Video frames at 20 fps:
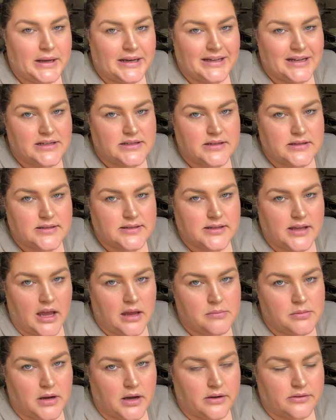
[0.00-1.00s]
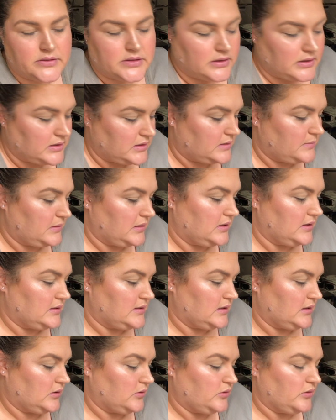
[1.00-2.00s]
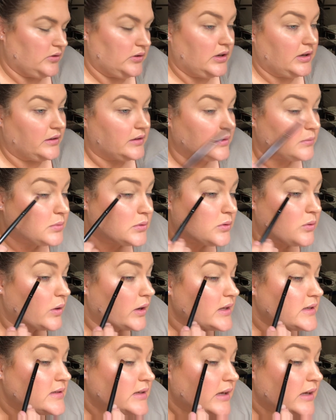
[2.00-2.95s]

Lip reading: Might need to escape after this because it could end up quite